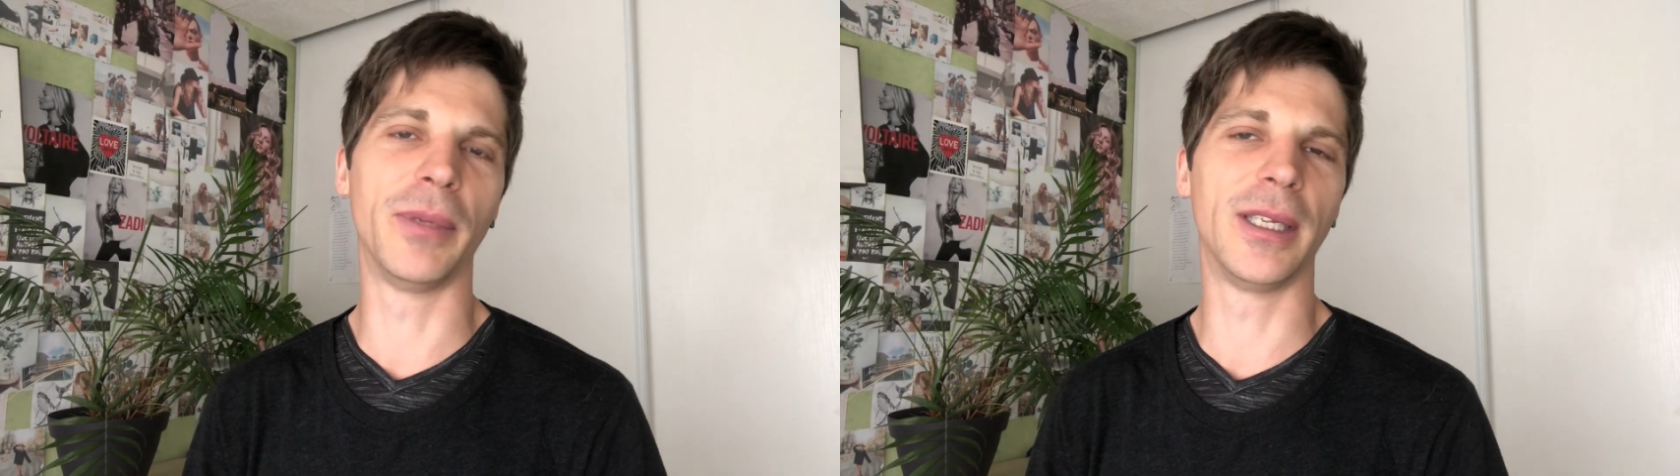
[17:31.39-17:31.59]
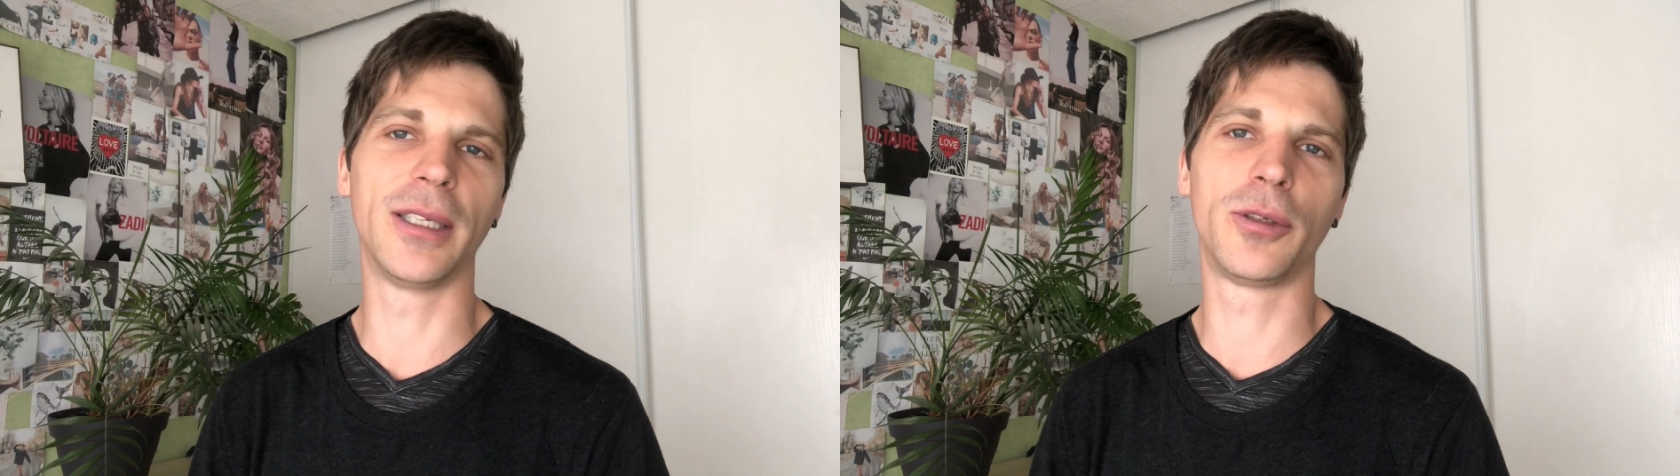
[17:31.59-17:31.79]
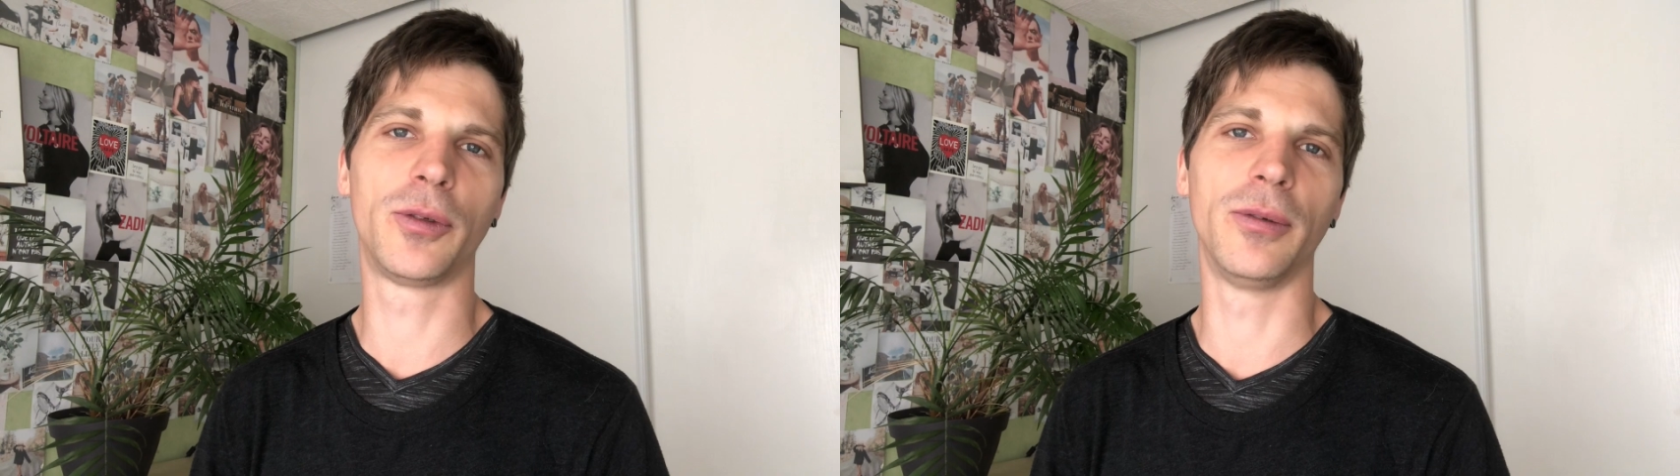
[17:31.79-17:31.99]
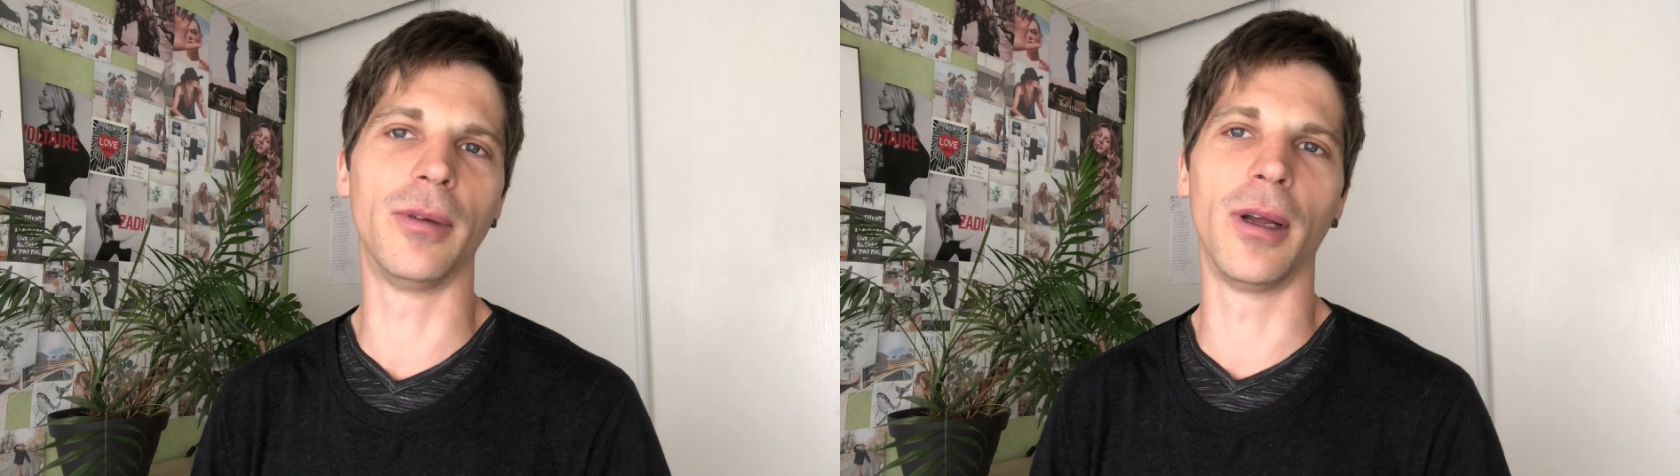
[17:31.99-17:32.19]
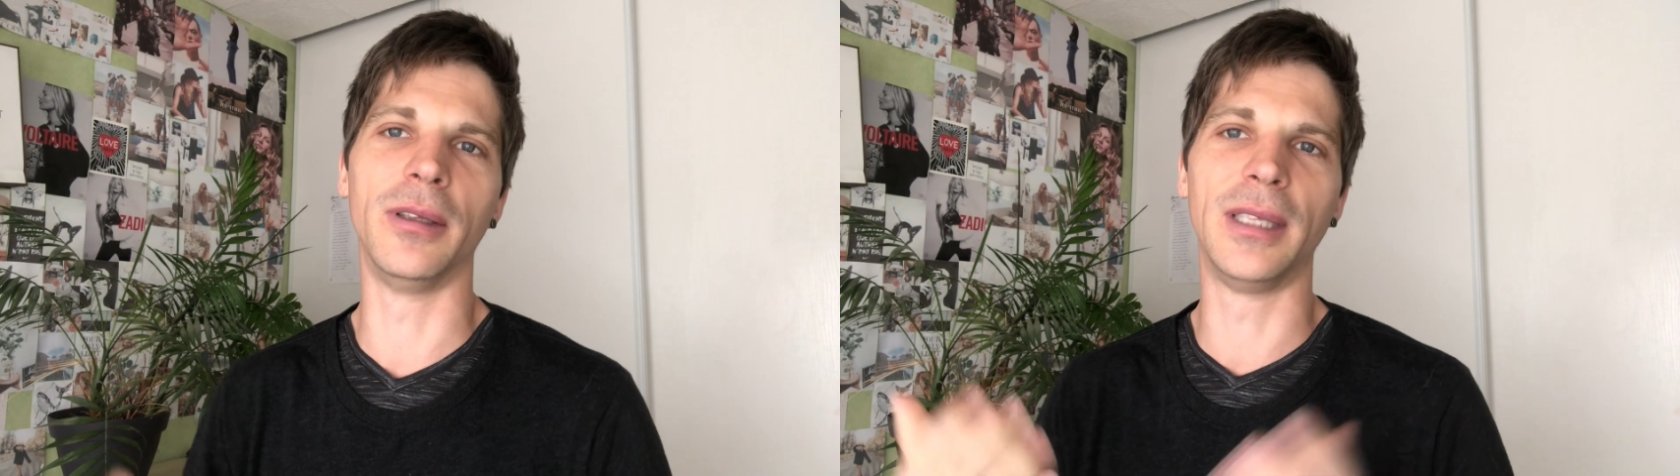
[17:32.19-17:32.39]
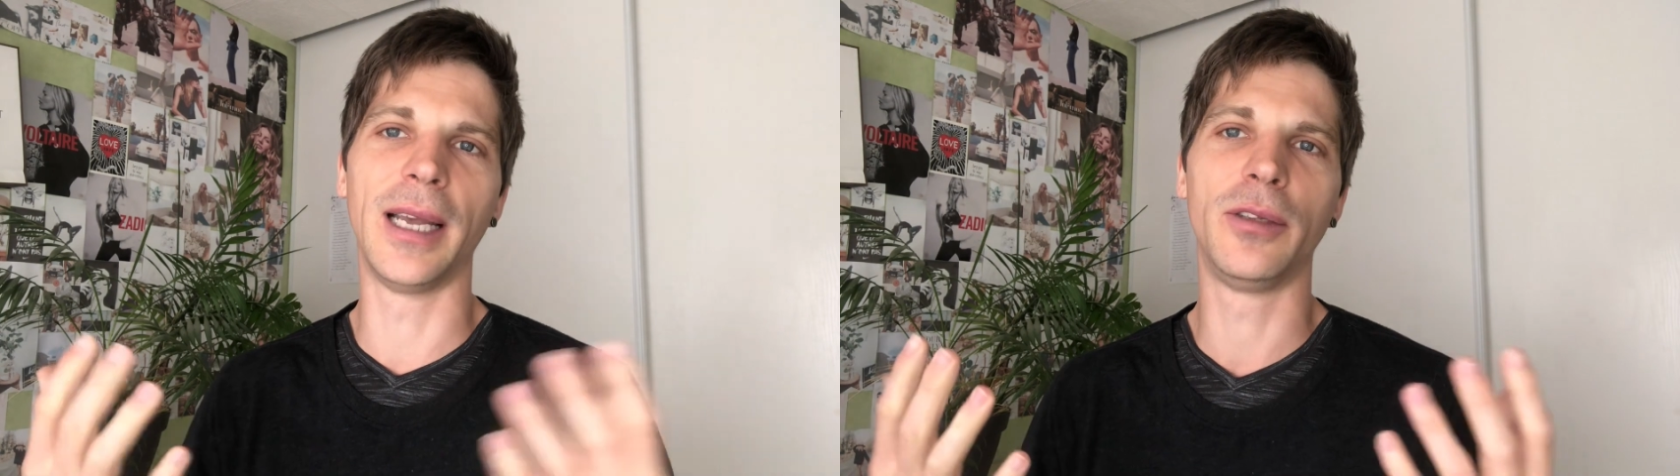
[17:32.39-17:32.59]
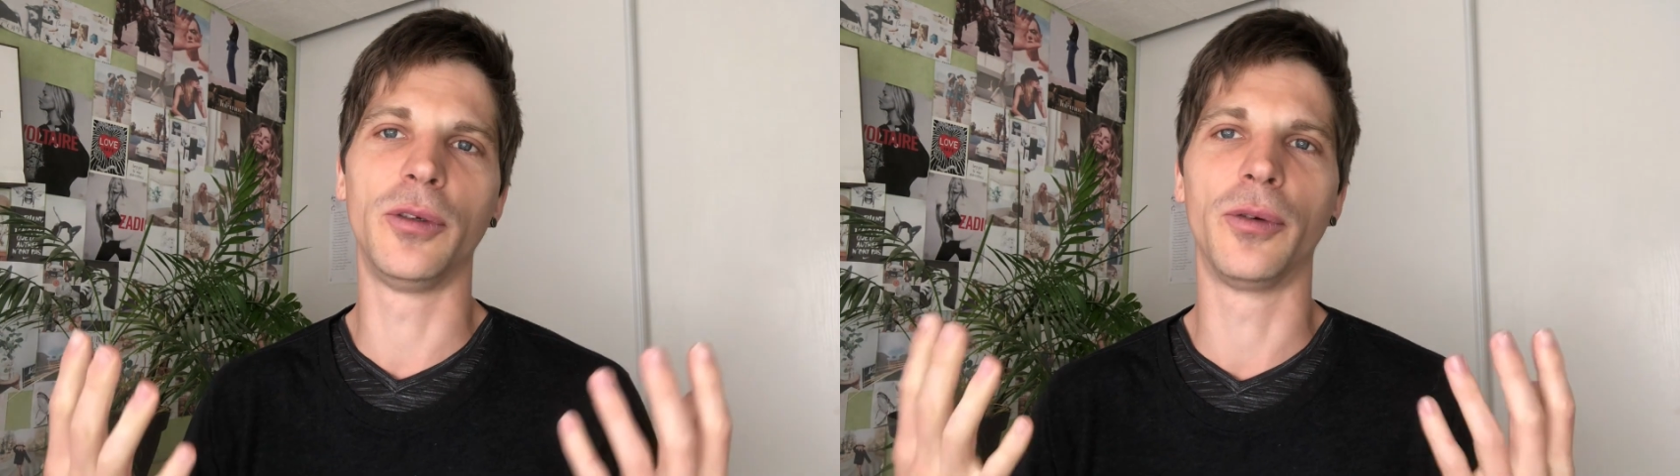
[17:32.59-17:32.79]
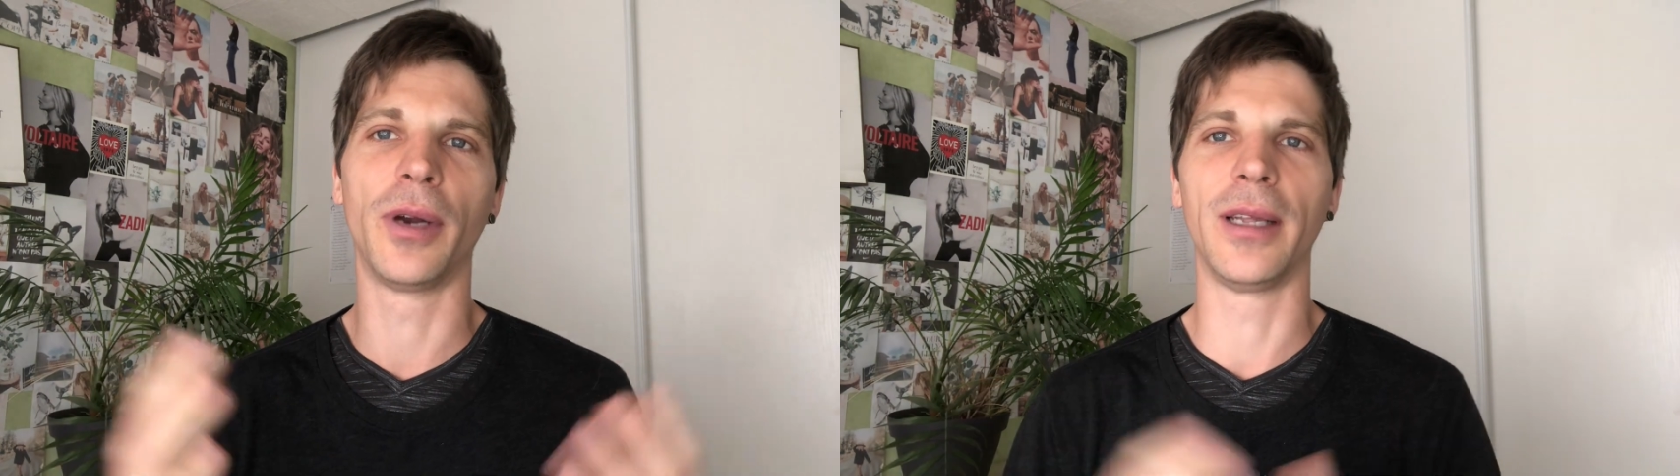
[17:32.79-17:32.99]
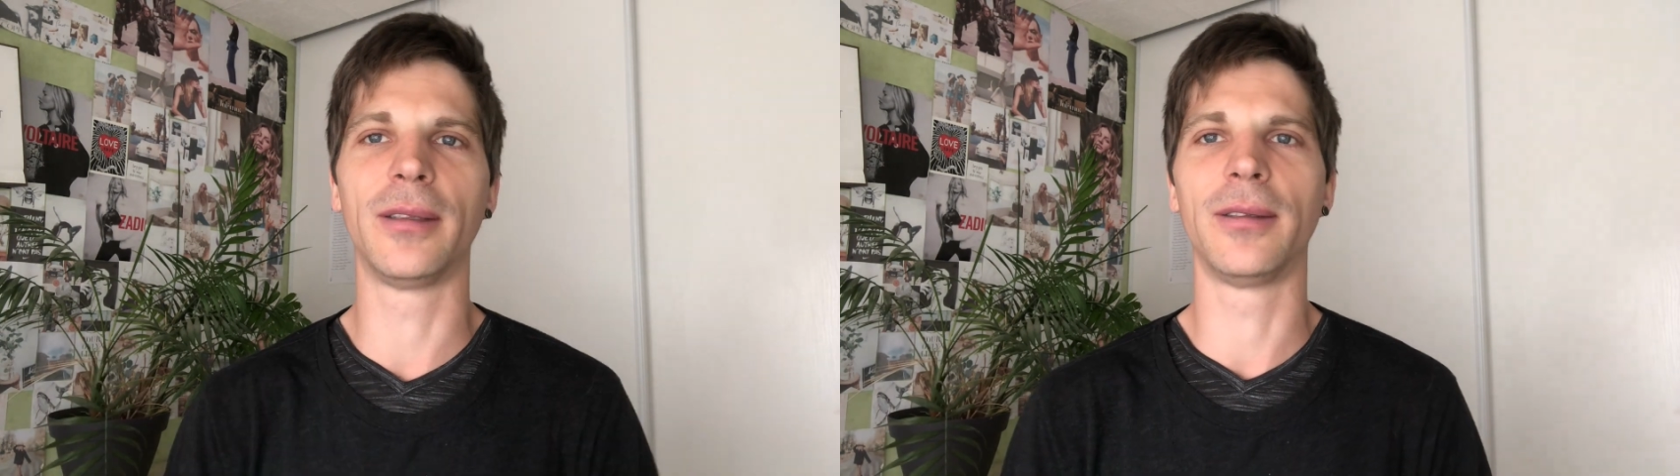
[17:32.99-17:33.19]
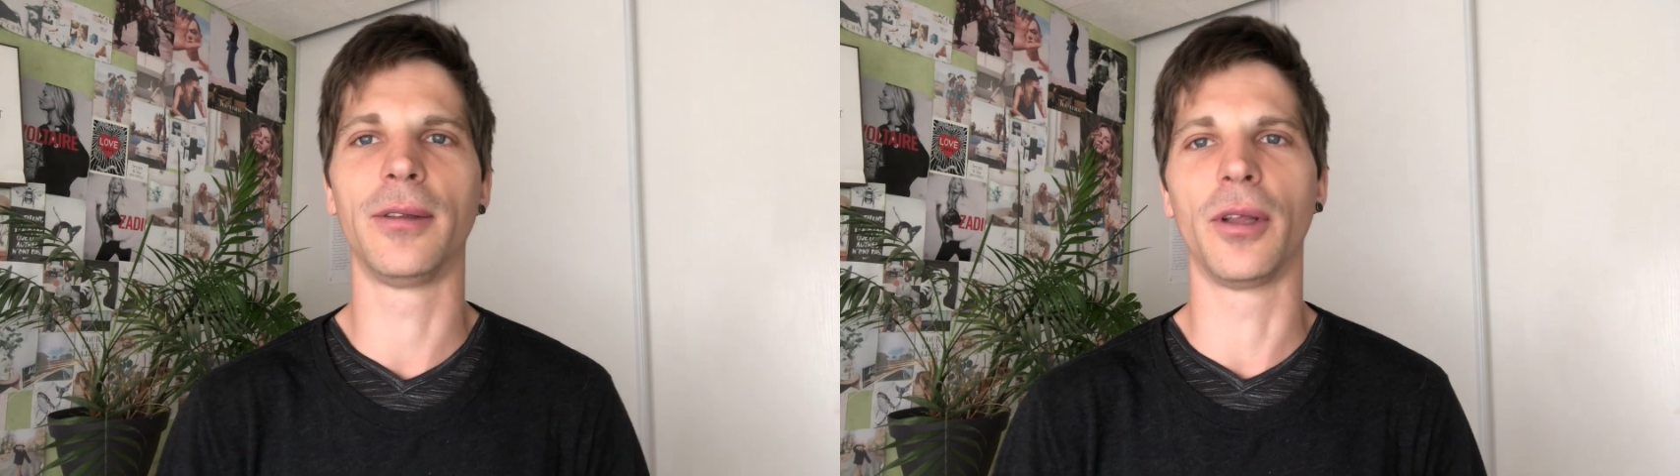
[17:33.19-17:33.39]
minutes a day to create
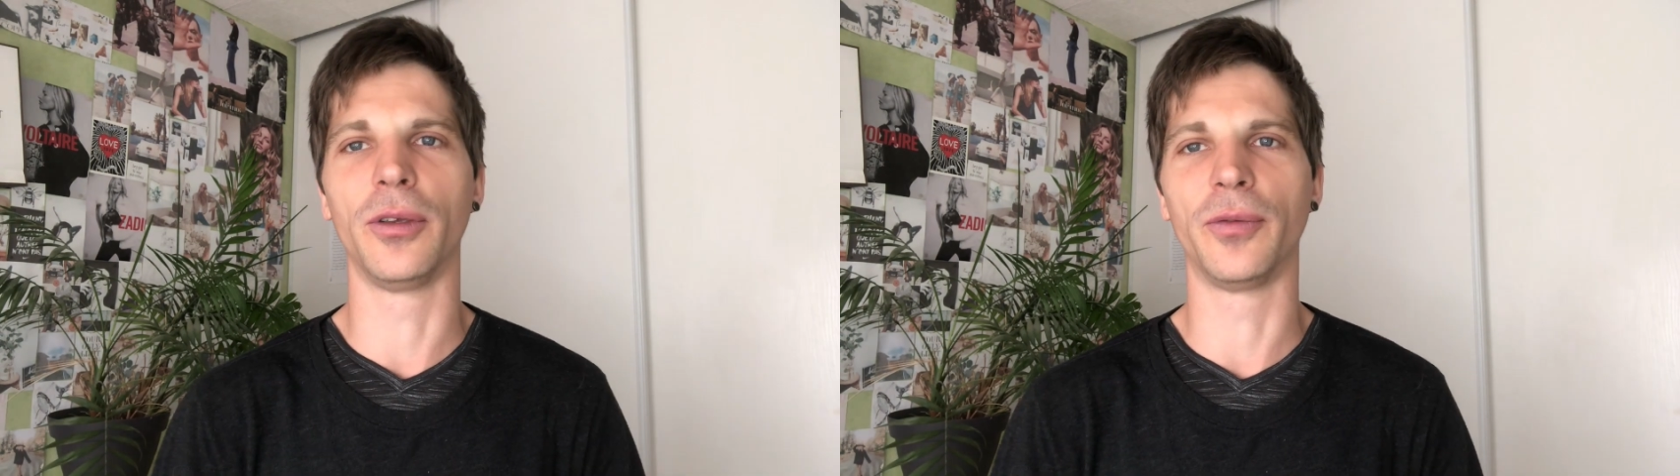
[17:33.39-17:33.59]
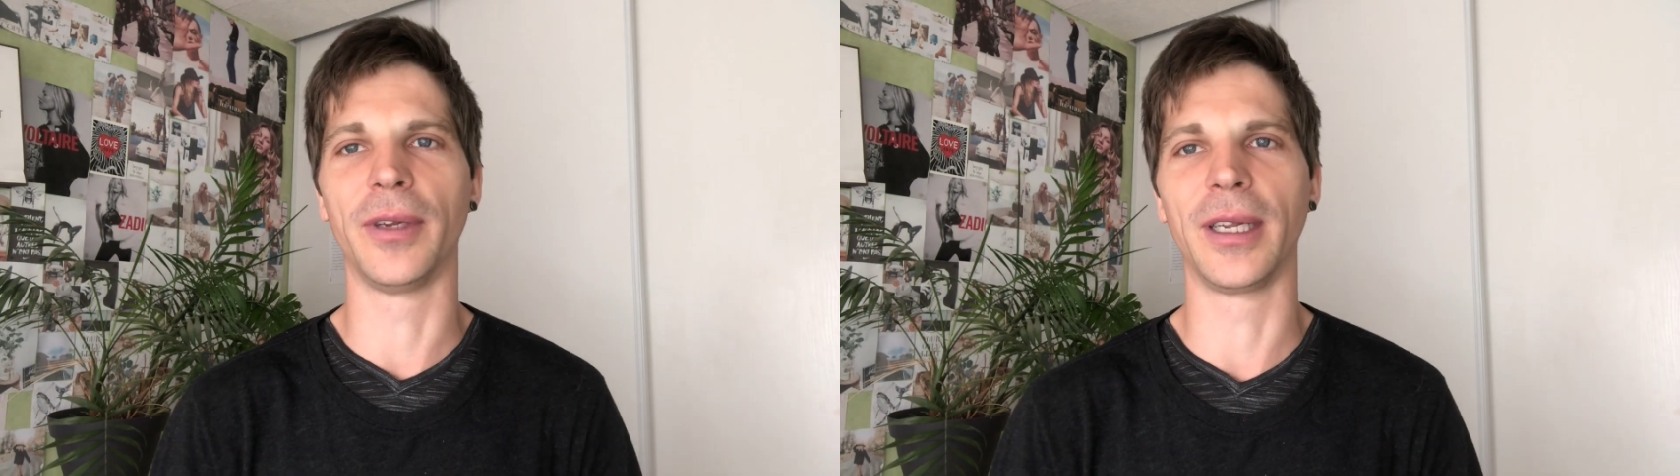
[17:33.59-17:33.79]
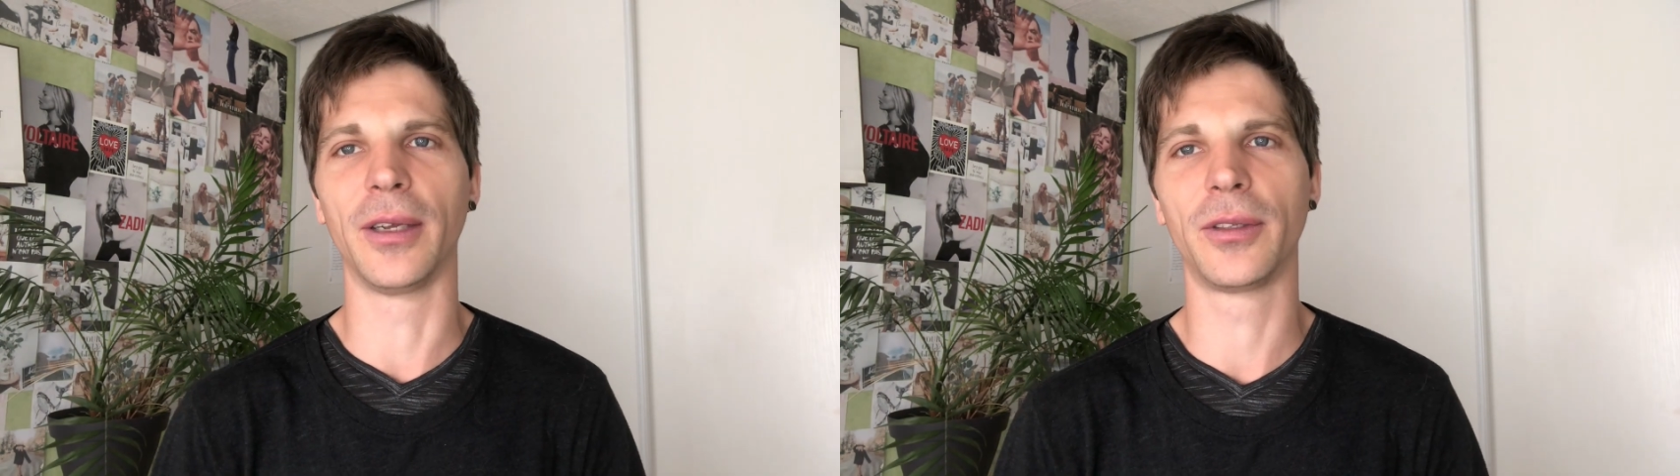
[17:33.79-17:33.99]
those videos.